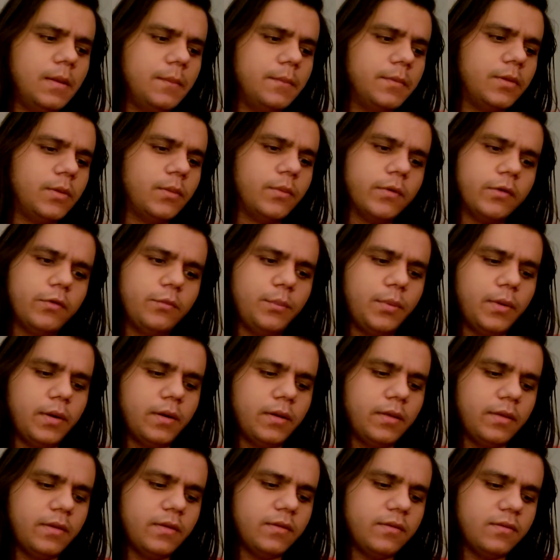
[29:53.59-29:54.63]
But the worst part
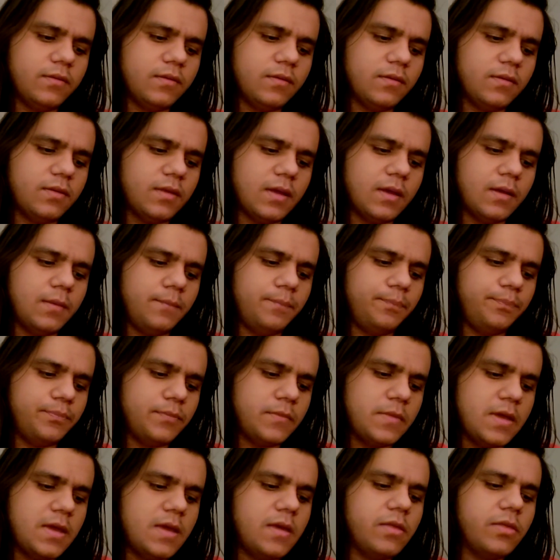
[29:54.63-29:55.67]
of this is that
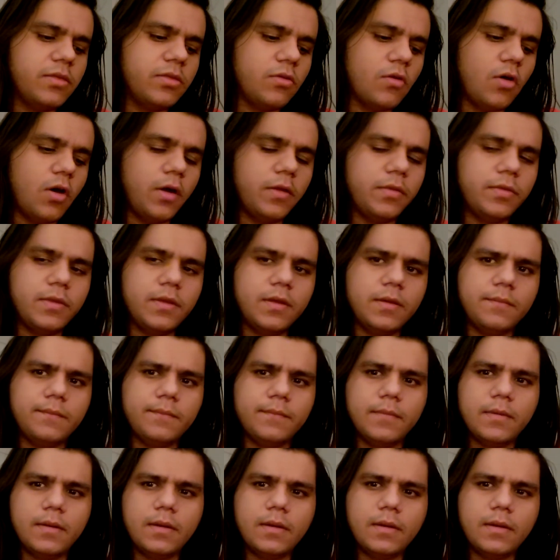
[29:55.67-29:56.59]
he thought that